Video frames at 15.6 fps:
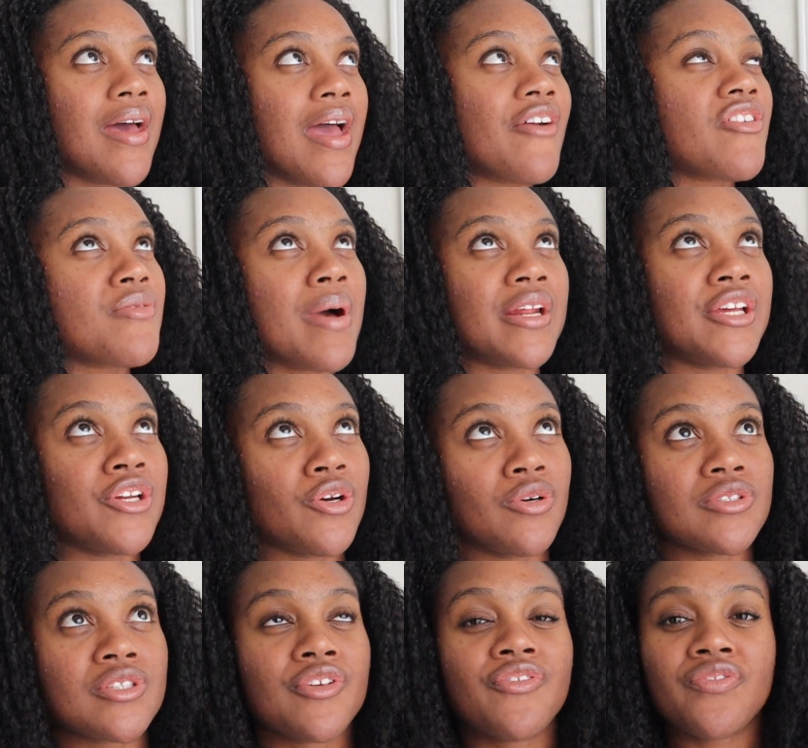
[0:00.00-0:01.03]
everybody
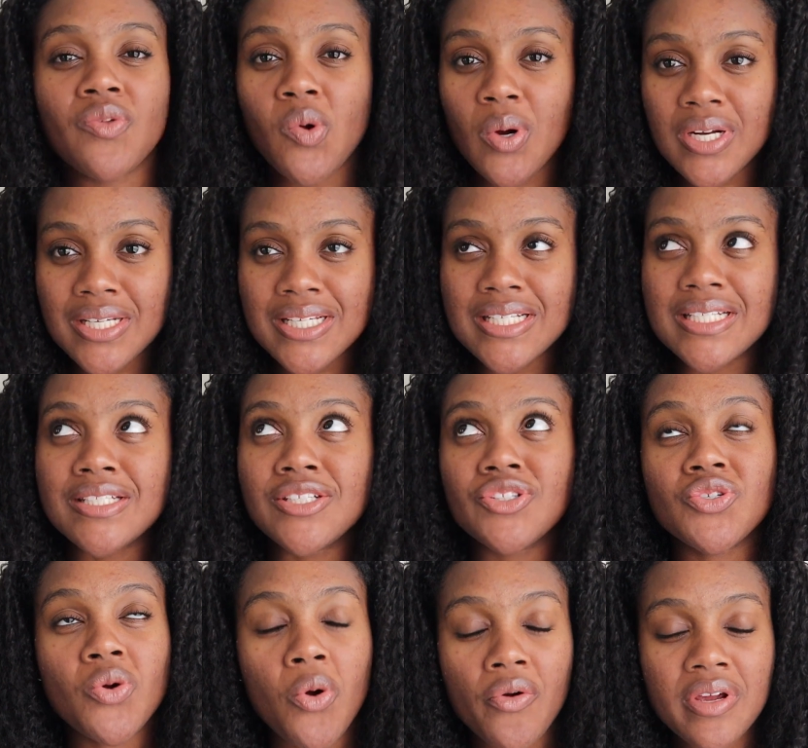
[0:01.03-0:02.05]
knows Florida is
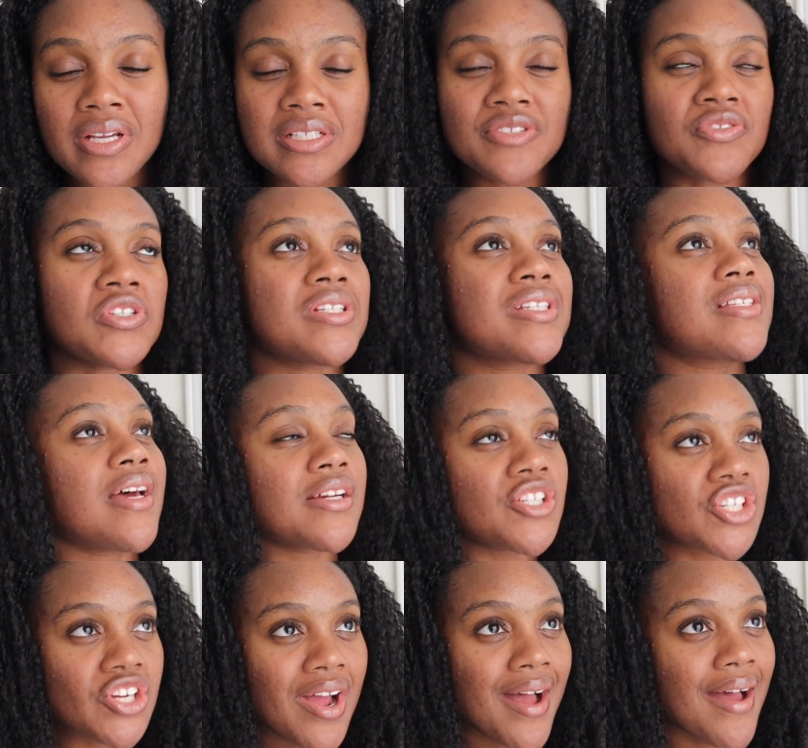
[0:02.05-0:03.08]
notorious for
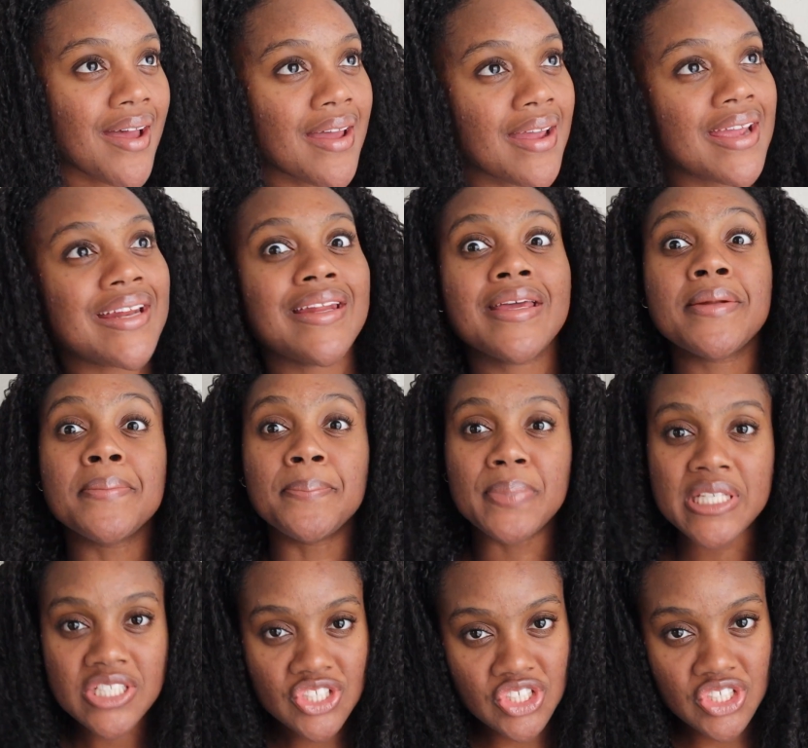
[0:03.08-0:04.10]
sunshine and
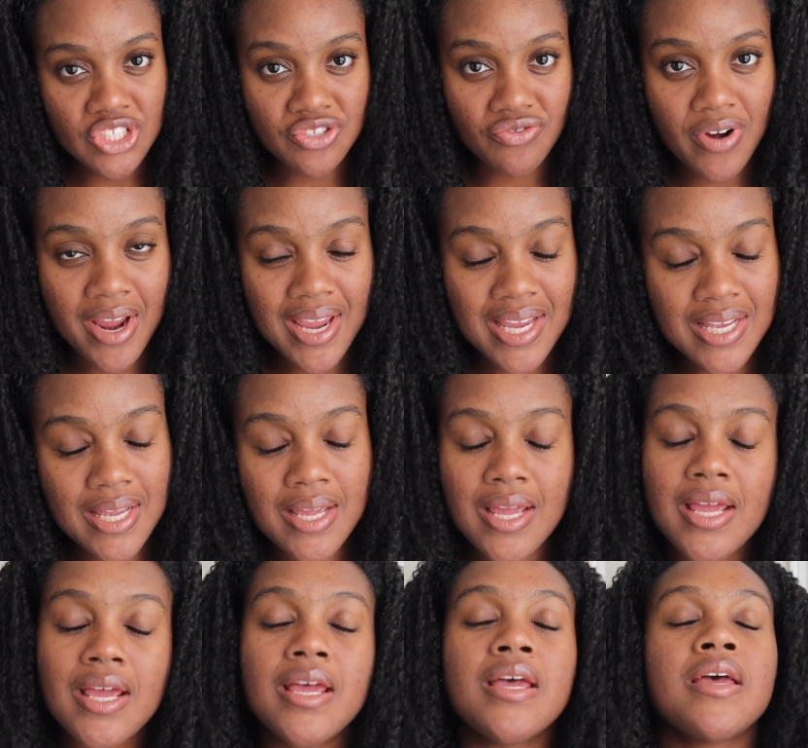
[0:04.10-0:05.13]
beaches, right?
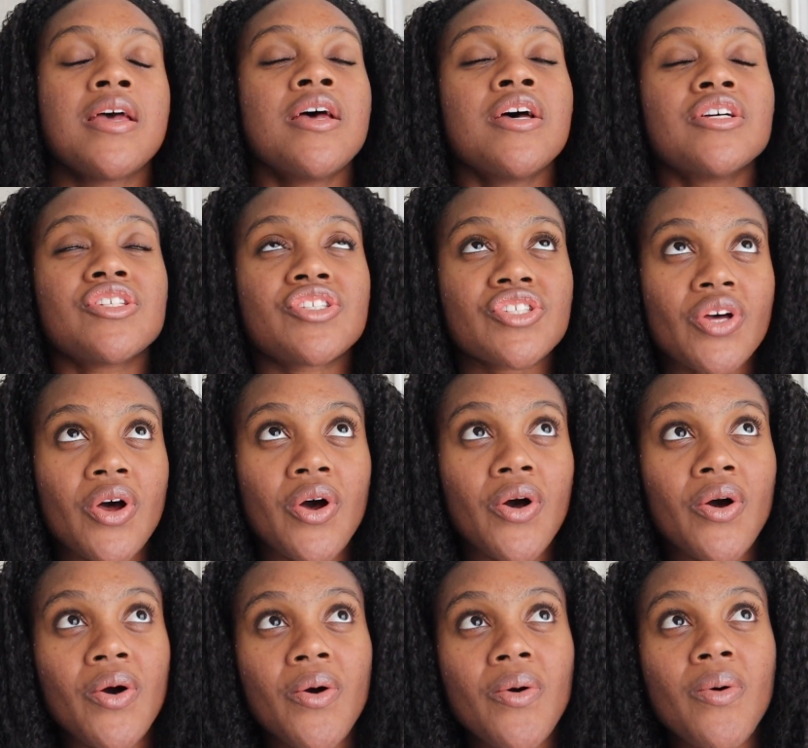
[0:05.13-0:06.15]

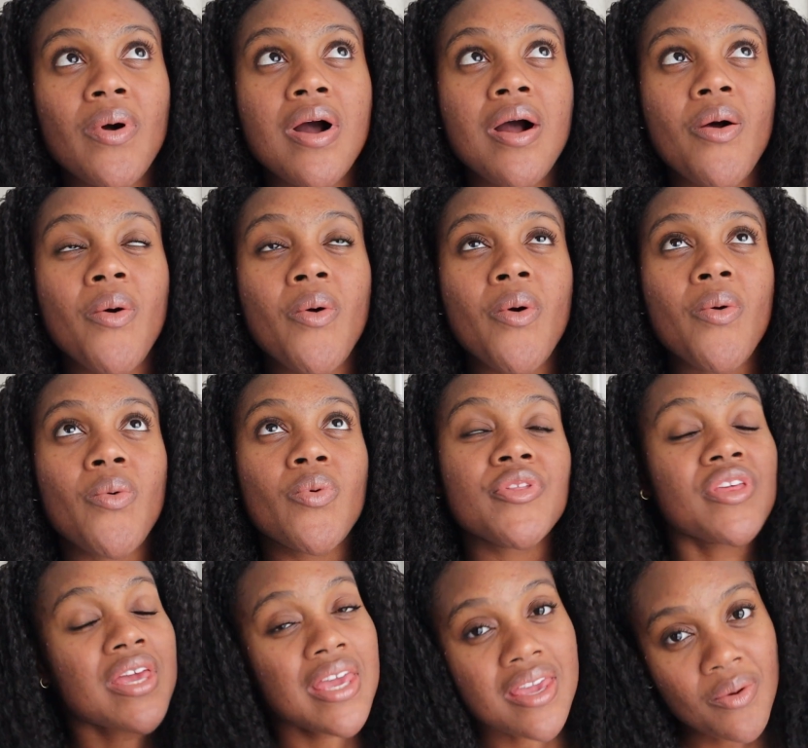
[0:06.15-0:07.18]
So
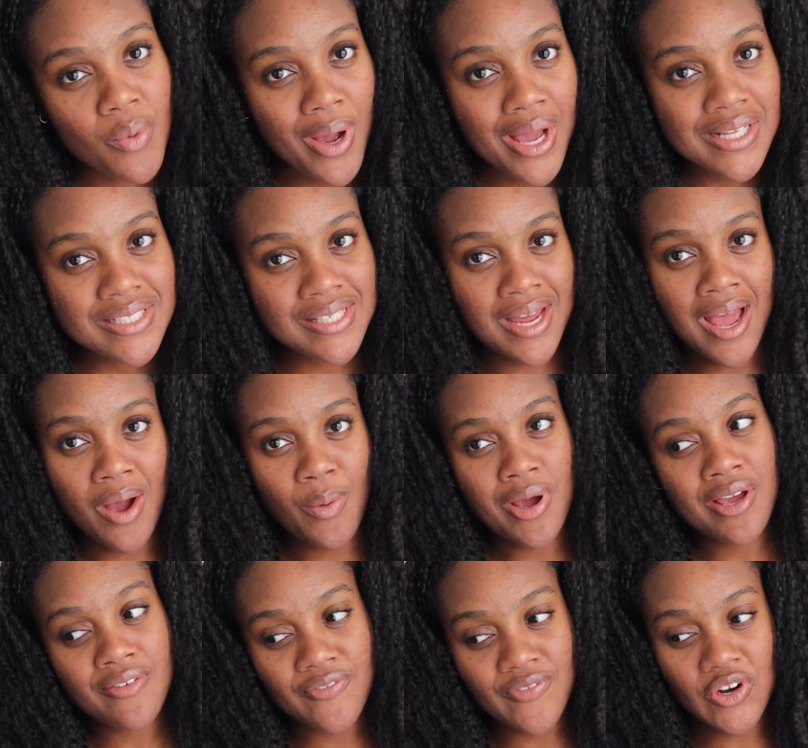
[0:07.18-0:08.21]
with Key West,
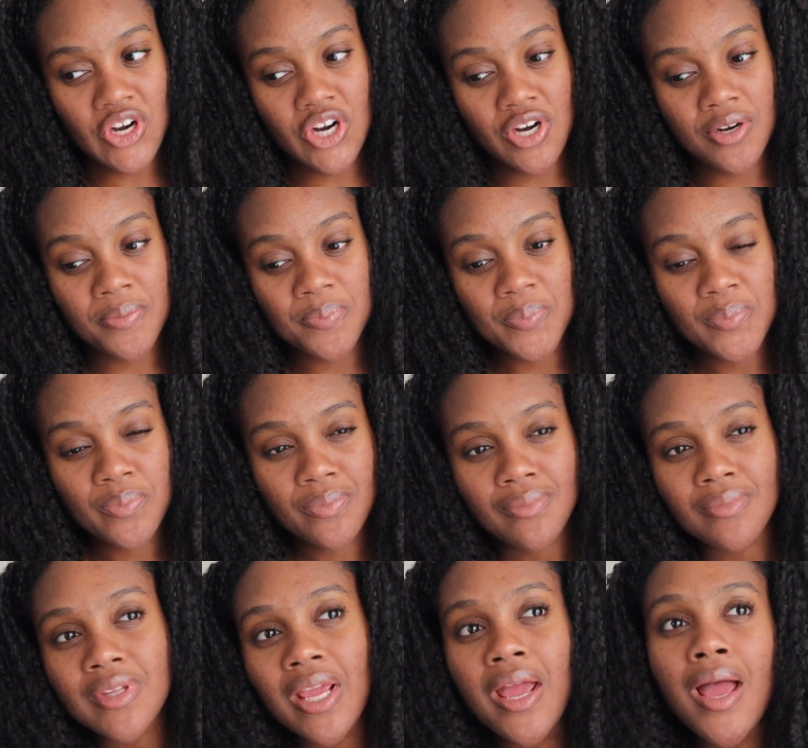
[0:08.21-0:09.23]
however,
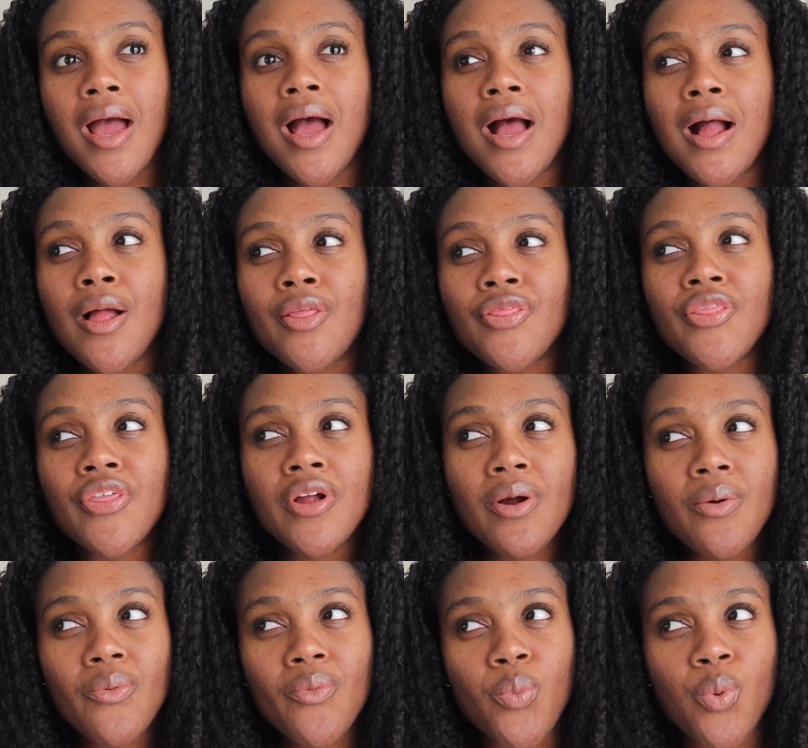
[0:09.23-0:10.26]

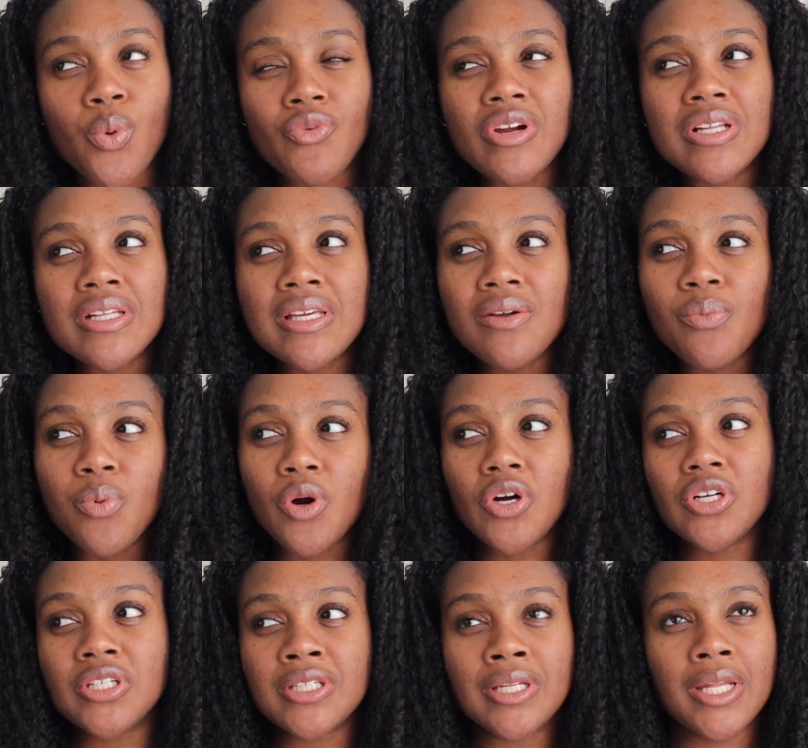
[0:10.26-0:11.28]
there really
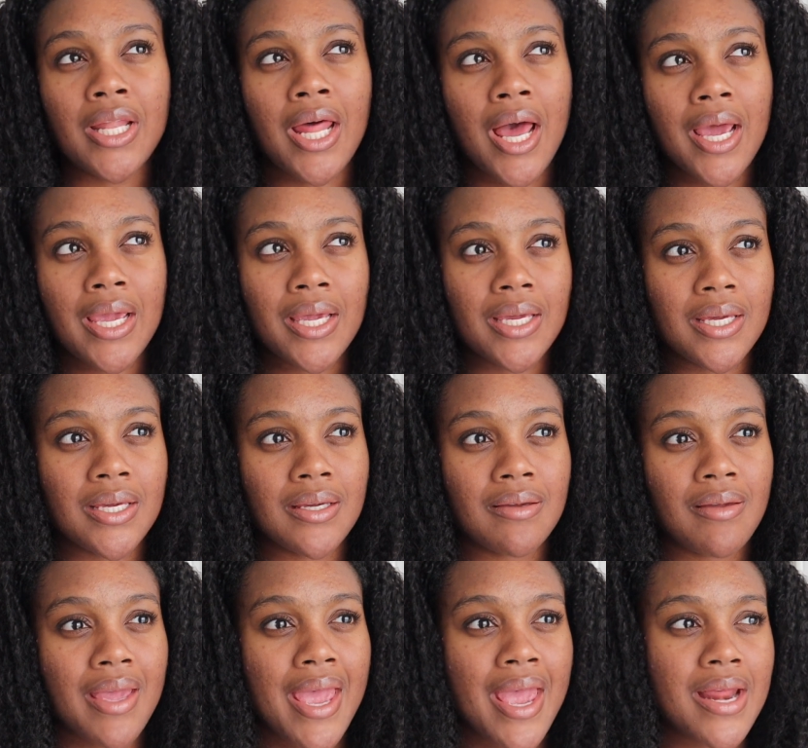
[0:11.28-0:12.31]
weren't like
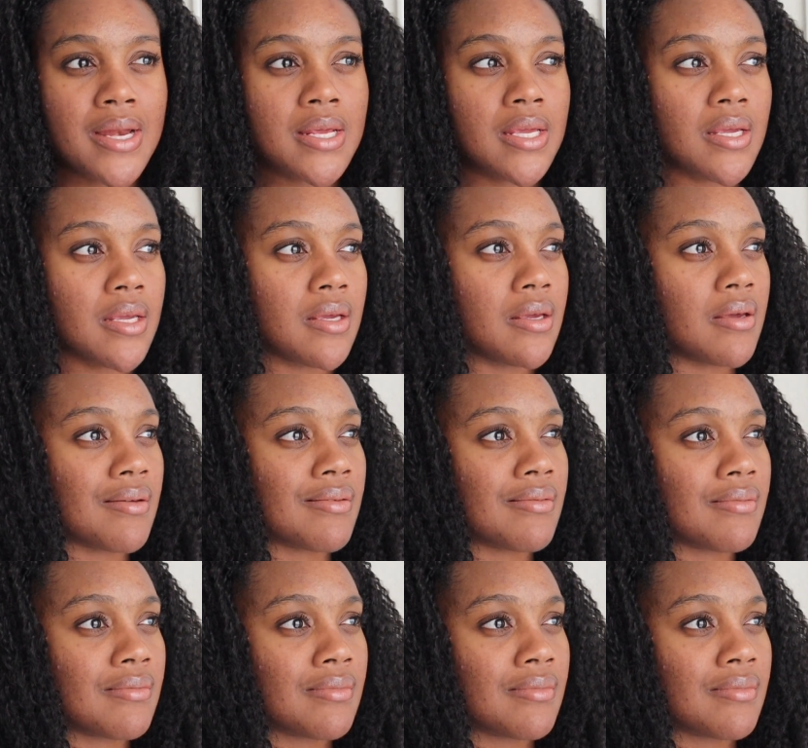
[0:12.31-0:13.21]
any